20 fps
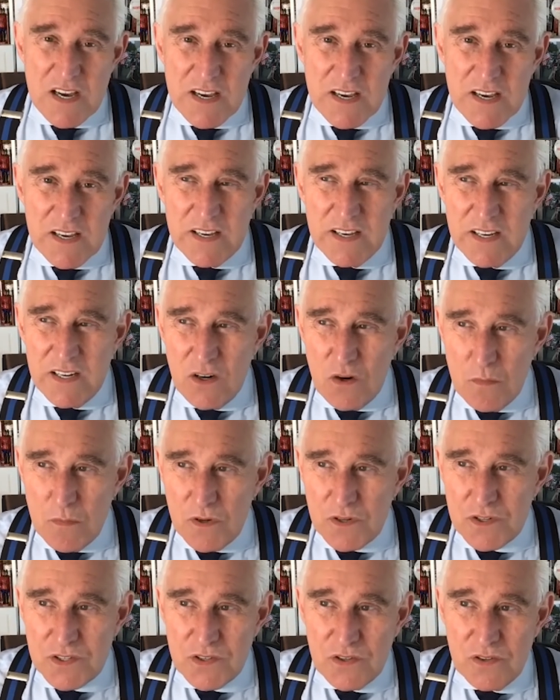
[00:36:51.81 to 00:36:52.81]
it
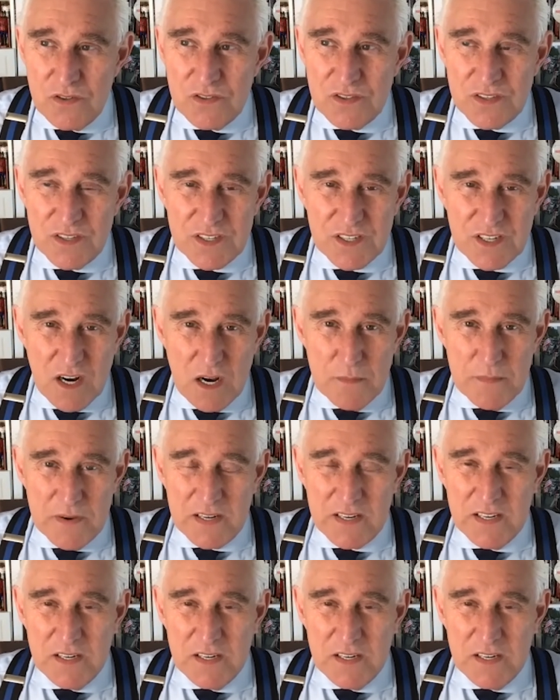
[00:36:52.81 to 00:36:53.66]
almost turns the stomach.